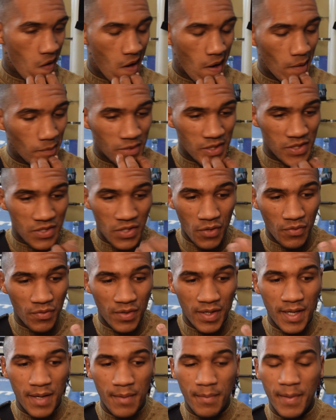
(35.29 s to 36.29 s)
I'm just not
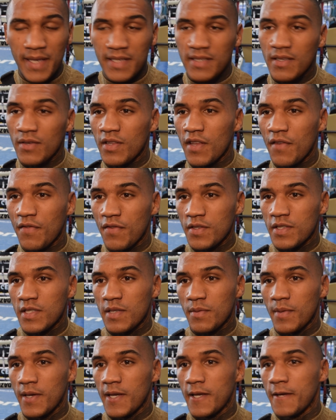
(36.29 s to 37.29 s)
really. It makes no difference
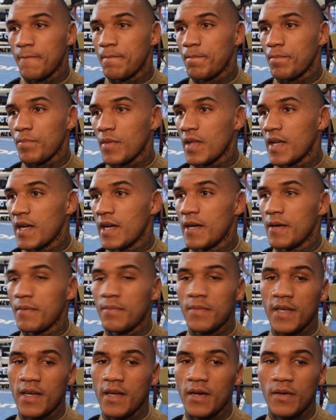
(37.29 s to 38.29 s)
to me.
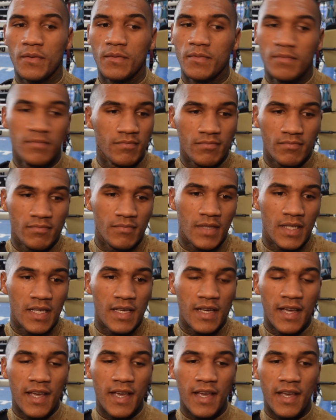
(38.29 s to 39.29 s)
You know,
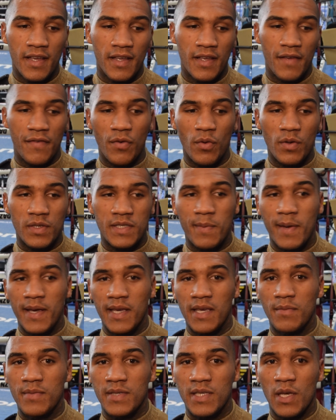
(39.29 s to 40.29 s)
if he wants to
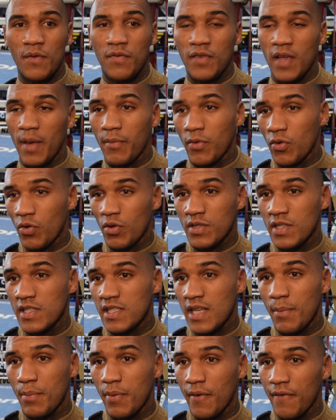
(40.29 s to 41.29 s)
make himself come across
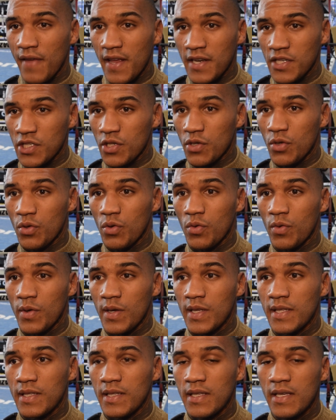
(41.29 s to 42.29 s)
as unprofessional
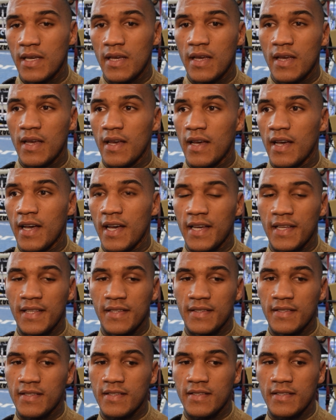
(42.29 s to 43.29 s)

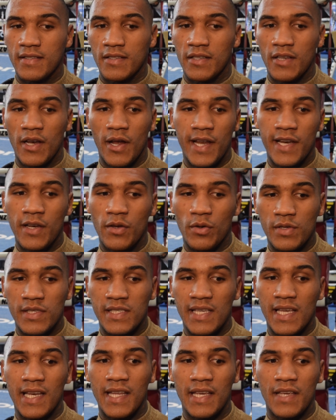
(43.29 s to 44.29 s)
and you know, it looks
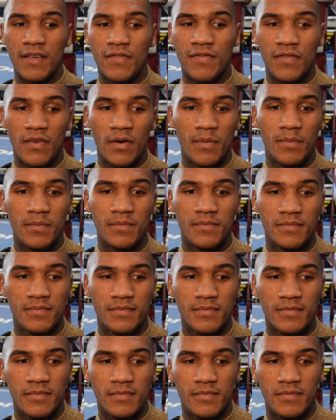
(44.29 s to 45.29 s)
silly from
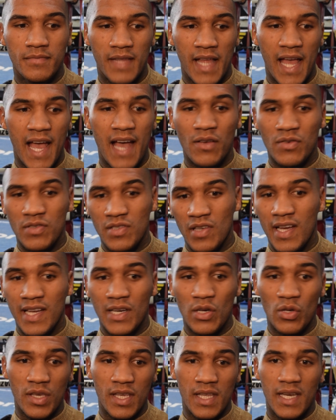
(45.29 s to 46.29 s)
the outside
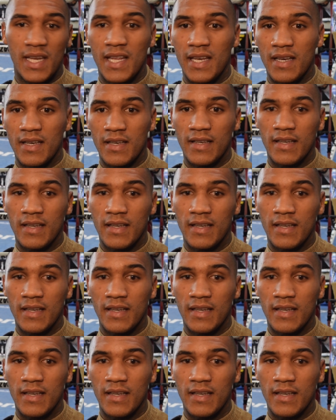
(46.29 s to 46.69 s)
looking in,